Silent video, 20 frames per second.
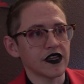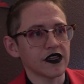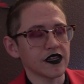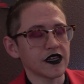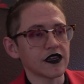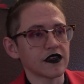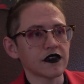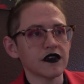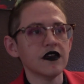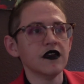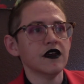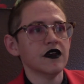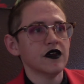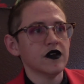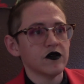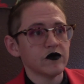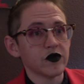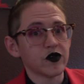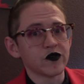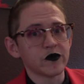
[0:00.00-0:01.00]
like
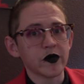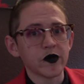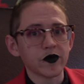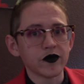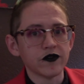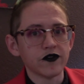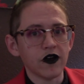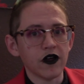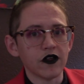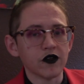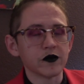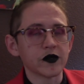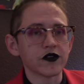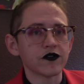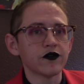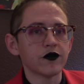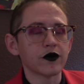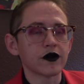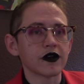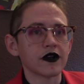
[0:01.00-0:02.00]
most people follow me
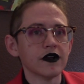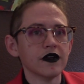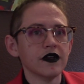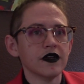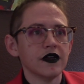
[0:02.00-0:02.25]
for.